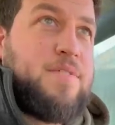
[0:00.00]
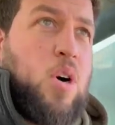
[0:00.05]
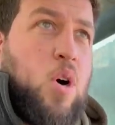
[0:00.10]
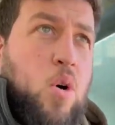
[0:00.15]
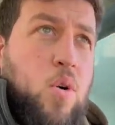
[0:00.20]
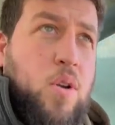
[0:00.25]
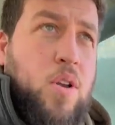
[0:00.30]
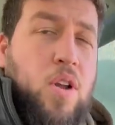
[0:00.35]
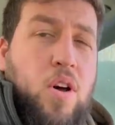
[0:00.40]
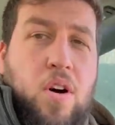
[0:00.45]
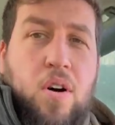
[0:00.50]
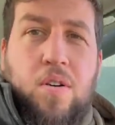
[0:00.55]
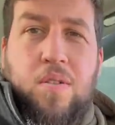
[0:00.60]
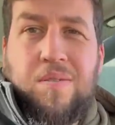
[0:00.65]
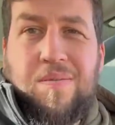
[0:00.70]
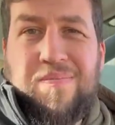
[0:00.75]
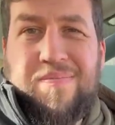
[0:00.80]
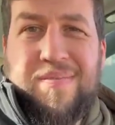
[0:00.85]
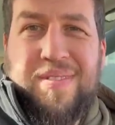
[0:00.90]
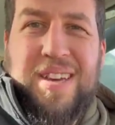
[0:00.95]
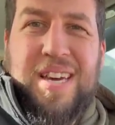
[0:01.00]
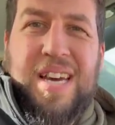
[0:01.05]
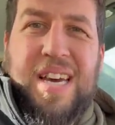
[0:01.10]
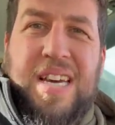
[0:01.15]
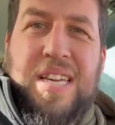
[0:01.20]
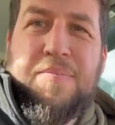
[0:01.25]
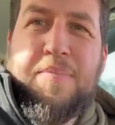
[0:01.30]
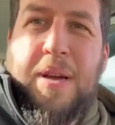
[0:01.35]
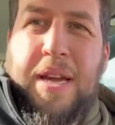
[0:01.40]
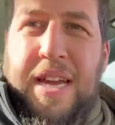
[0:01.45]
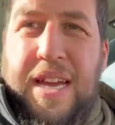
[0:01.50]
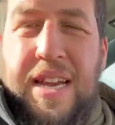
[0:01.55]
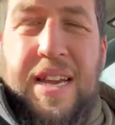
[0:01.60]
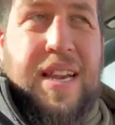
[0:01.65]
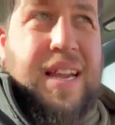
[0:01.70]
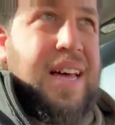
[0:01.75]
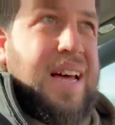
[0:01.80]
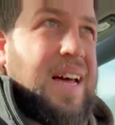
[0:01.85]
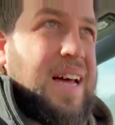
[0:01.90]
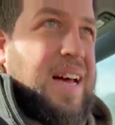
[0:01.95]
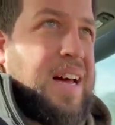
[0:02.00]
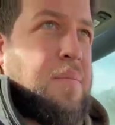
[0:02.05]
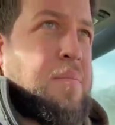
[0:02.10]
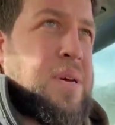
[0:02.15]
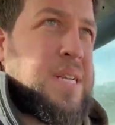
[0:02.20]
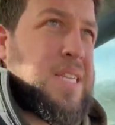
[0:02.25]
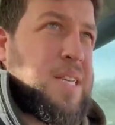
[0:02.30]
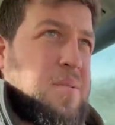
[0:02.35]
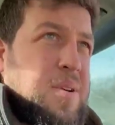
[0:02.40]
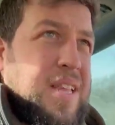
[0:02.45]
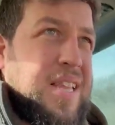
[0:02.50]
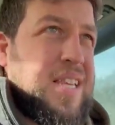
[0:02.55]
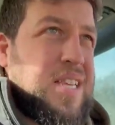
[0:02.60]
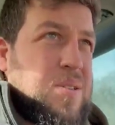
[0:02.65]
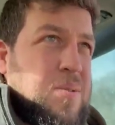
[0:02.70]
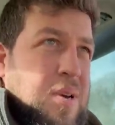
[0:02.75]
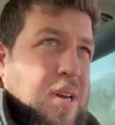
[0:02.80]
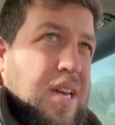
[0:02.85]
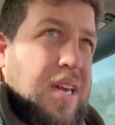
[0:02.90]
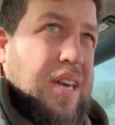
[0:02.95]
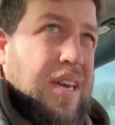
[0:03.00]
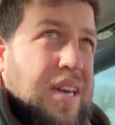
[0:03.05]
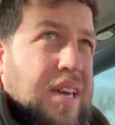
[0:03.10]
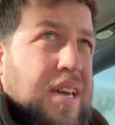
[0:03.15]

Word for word: Oh no, it's been a busy week this week.